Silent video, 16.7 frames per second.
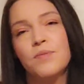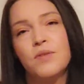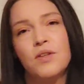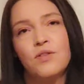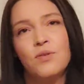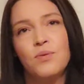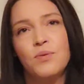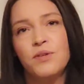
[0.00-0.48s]

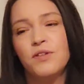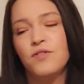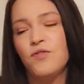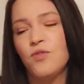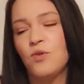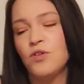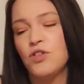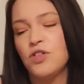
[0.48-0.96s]
the Wheel of
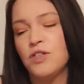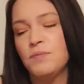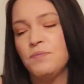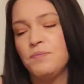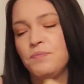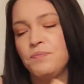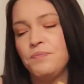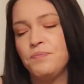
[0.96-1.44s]
Fortune,
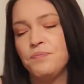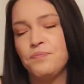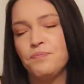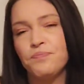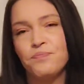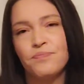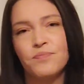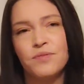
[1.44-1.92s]

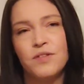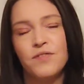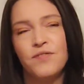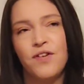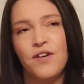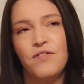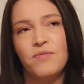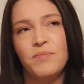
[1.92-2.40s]
the
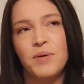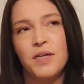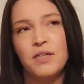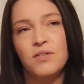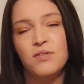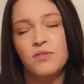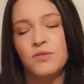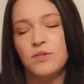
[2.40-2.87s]
Five of
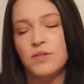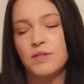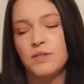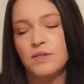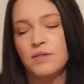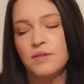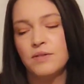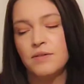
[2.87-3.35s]

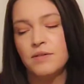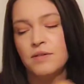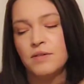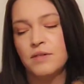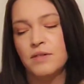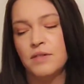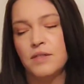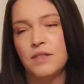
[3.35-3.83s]
Pentacles,
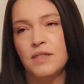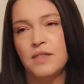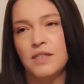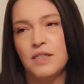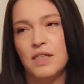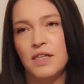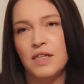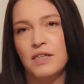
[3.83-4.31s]
the
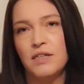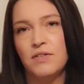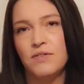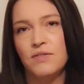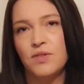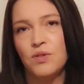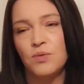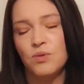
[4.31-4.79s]
Knight
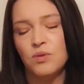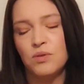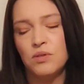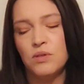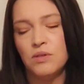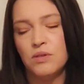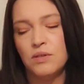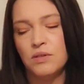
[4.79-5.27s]
of
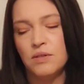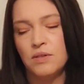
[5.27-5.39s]
Swords.